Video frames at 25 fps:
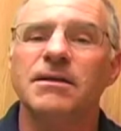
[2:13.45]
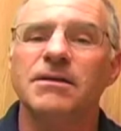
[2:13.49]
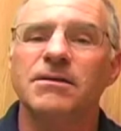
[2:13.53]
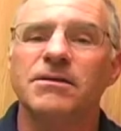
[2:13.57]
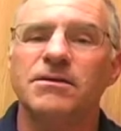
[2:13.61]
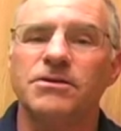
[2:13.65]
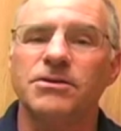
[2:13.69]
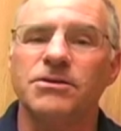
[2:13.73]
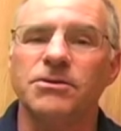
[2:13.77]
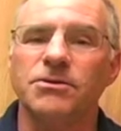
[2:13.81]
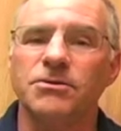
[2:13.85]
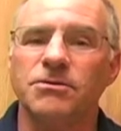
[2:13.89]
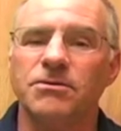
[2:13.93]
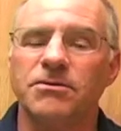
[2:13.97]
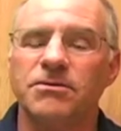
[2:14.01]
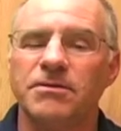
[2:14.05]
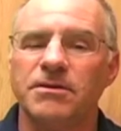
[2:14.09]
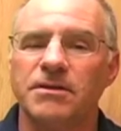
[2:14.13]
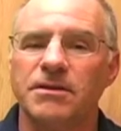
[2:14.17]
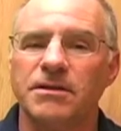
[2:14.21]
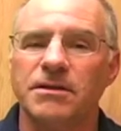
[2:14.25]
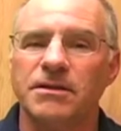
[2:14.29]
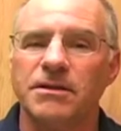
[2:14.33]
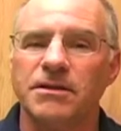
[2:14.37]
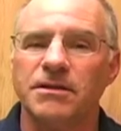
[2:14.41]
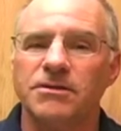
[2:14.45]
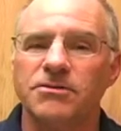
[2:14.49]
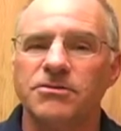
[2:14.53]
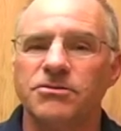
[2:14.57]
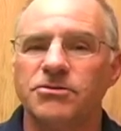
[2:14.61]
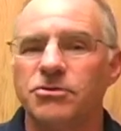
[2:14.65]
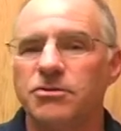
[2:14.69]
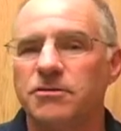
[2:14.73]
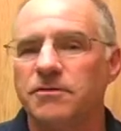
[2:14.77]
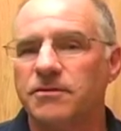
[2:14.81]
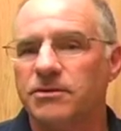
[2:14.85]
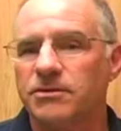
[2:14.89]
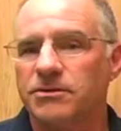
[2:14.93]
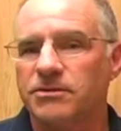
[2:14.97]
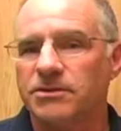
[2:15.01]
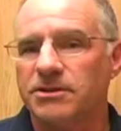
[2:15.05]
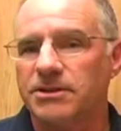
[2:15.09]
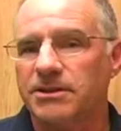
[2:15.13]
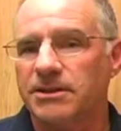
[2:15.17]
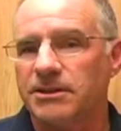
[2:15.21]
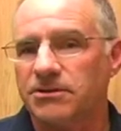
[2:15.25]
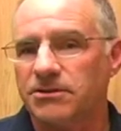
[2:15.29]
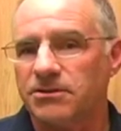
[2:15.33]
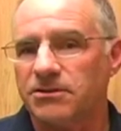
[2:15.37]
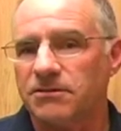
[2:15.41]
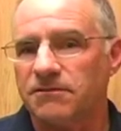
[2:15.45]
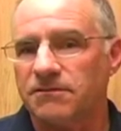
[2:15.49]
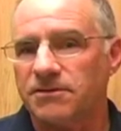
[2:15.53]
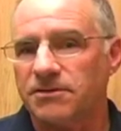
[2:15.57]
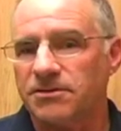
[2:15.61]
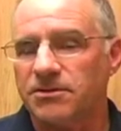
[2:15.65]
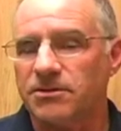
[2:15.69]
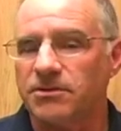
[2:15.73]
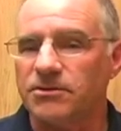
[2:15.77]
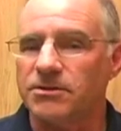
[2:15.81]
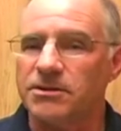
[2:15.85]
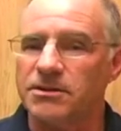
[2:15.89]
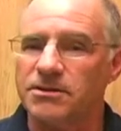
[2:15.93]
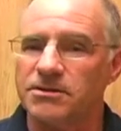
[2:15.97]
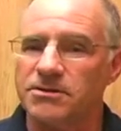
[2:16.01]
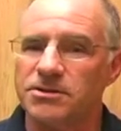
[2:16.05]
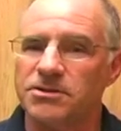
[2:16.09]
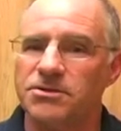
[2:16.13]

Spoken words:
to youth in juvenile detention facilities.